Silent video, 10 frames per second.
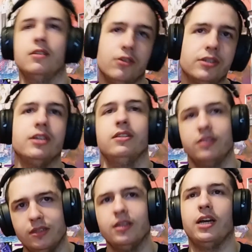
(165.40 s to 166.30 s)
Okay,
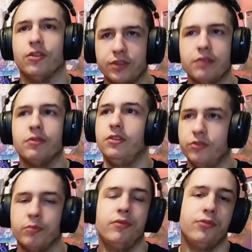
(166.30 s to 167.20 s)
I don't think I've heard this
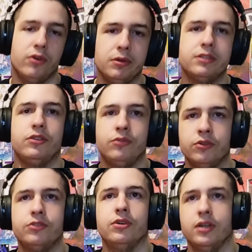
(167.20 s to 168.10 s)
song before, but I do
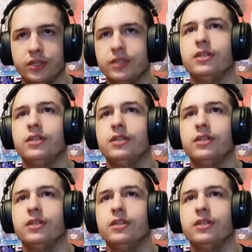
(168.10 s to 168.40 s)
know Toa.